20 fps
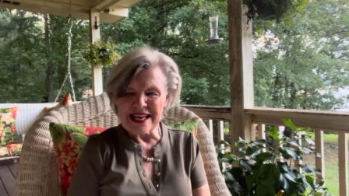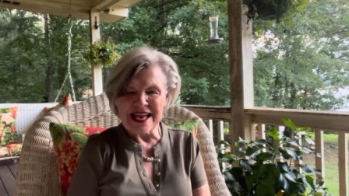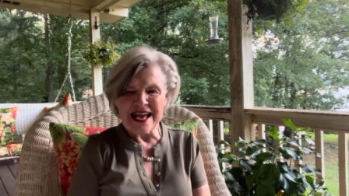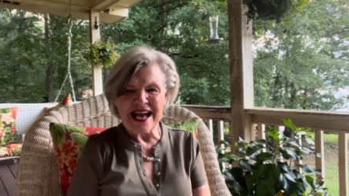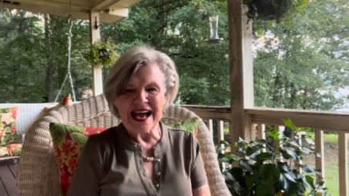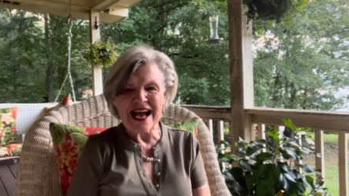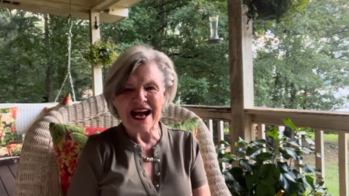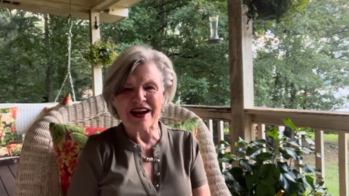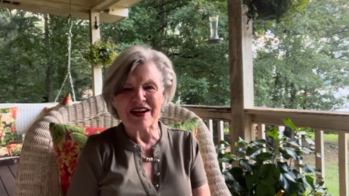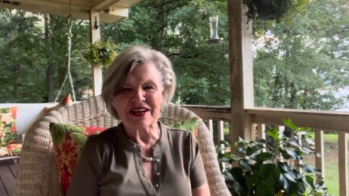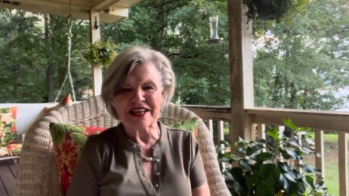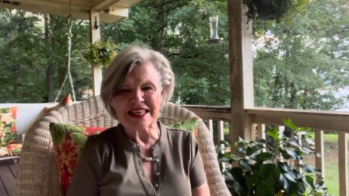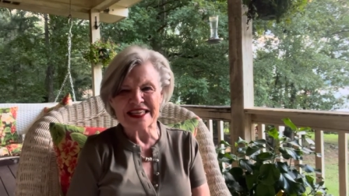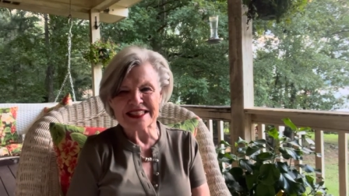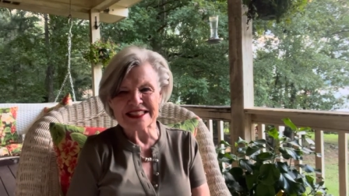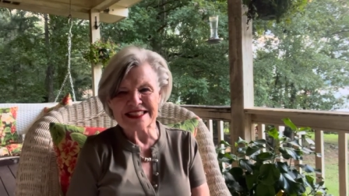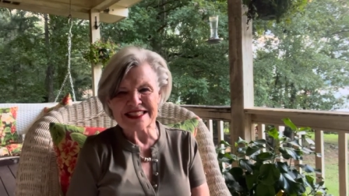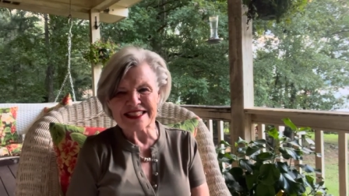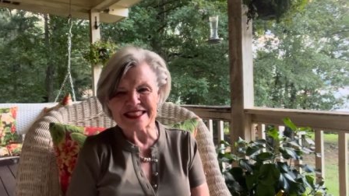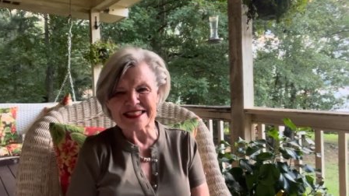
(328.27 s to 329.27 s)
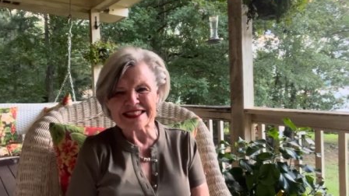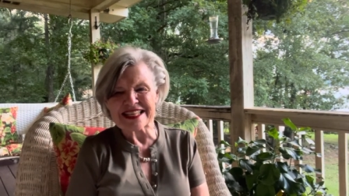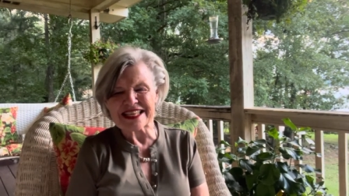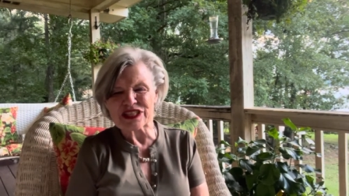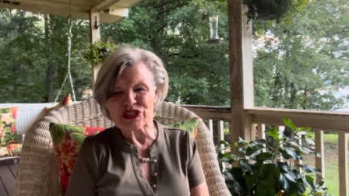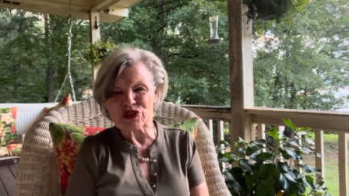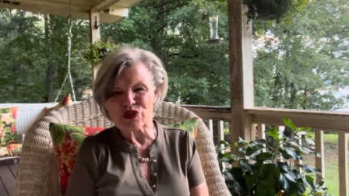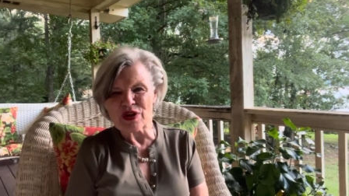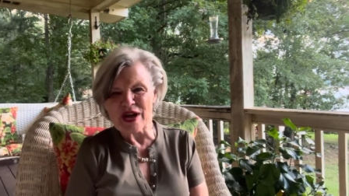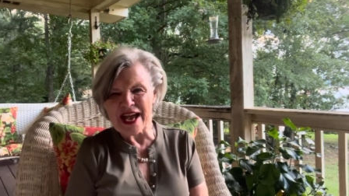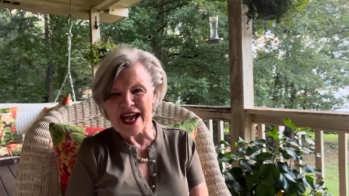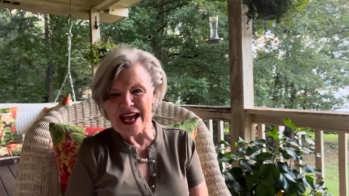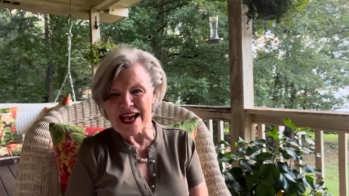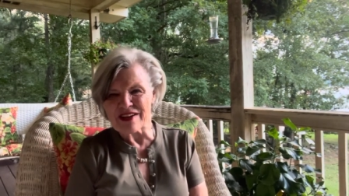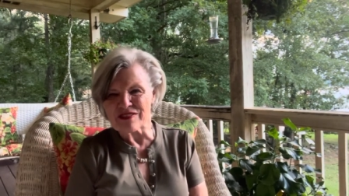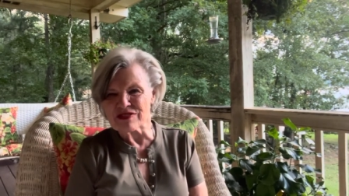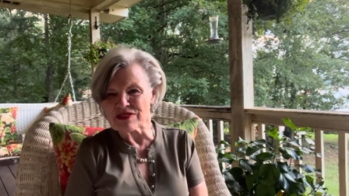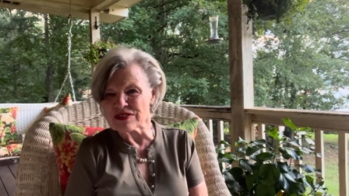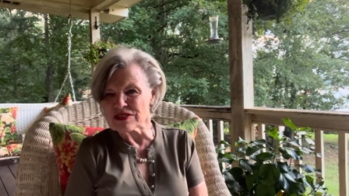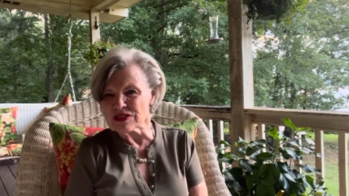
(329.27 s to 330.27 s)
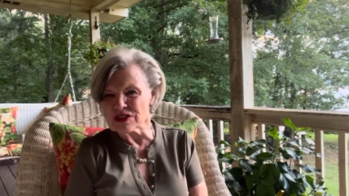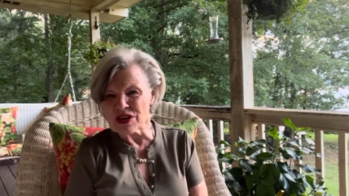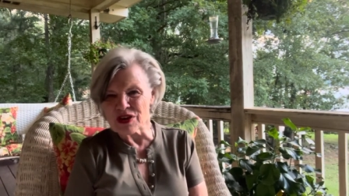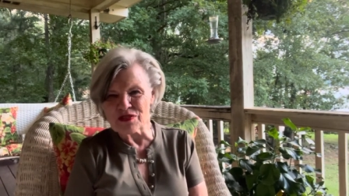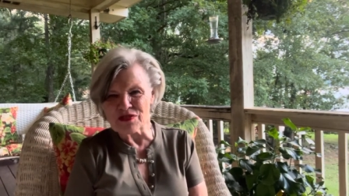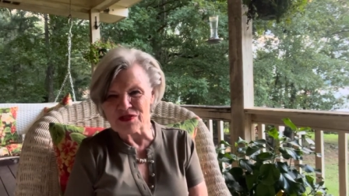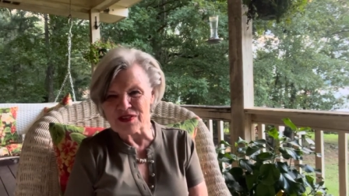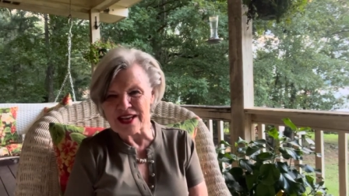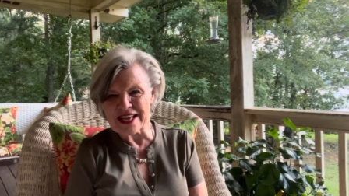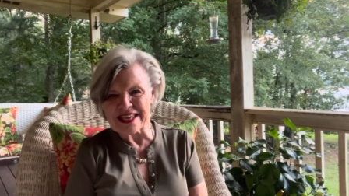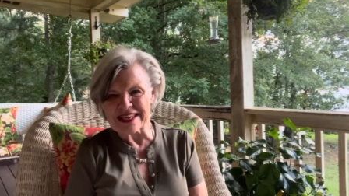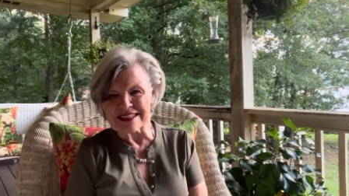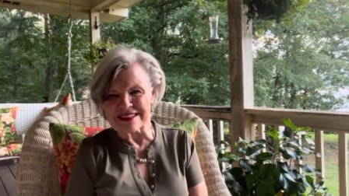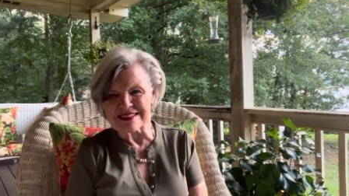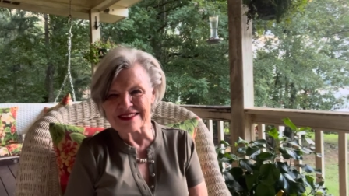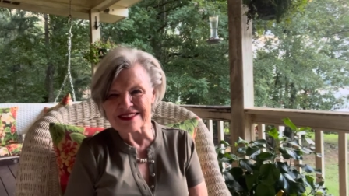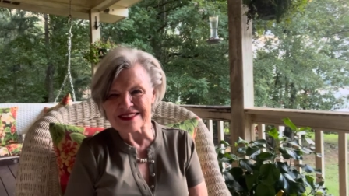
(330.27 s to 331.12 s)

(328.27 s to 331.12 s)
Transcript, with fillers: How is it that you have no faith?